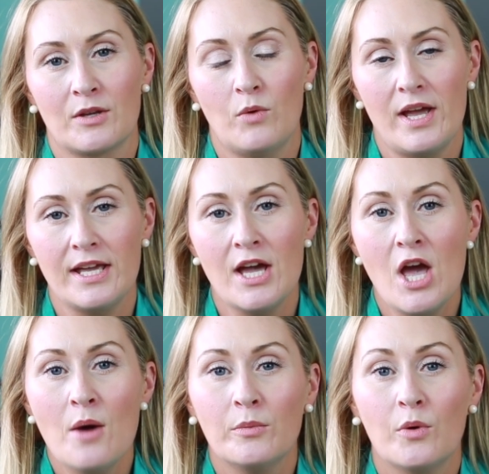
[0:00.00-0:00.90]
way,
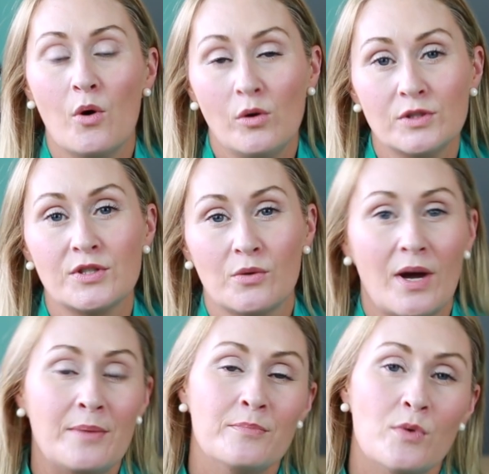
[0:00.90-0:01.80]
but also,
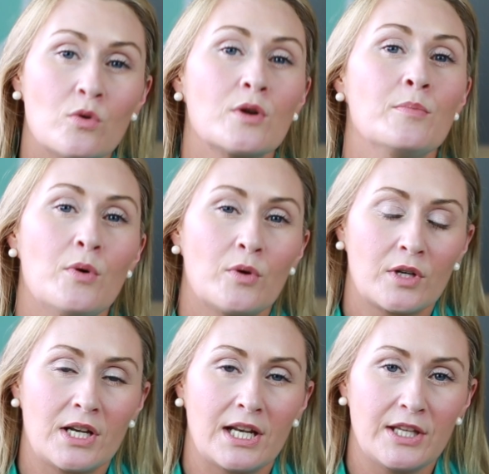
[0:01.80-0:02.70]
and more
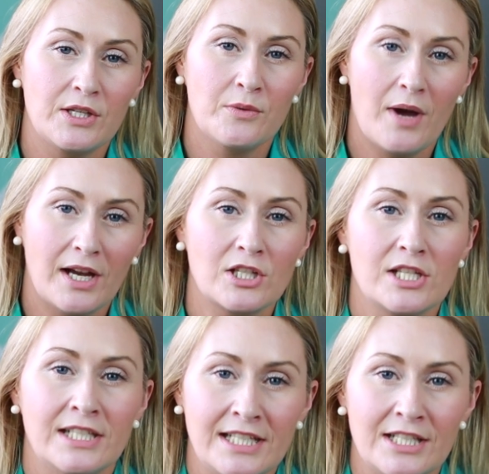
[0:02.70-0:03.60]
importantly, you
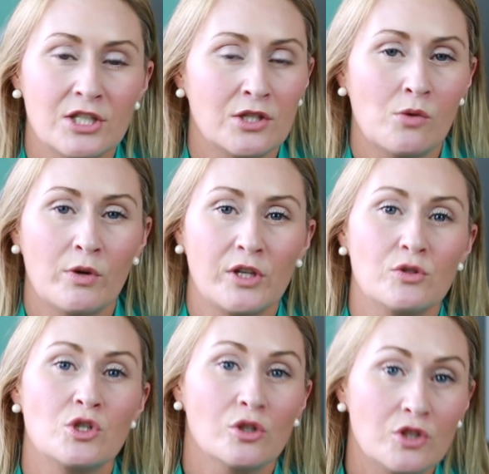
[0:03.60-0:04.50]
actually need to know what you
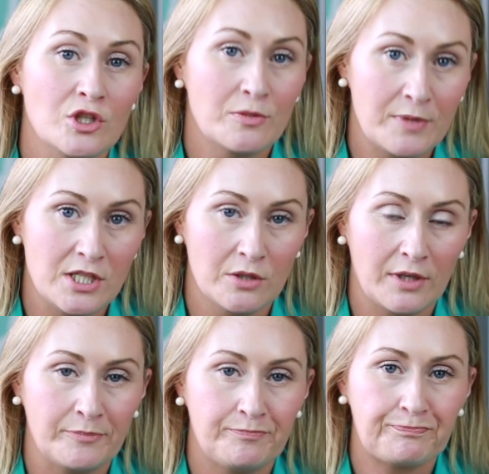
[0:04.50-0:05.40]
shouldn't be
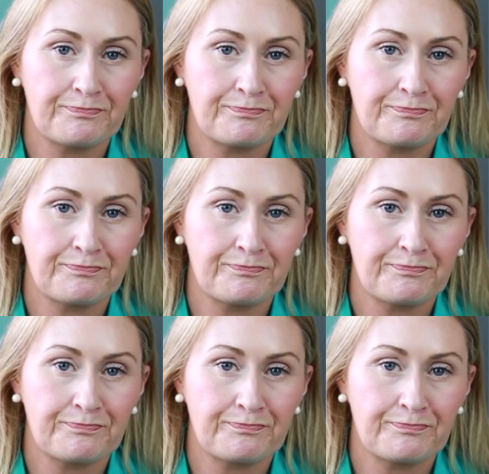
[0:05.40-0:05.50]
doing.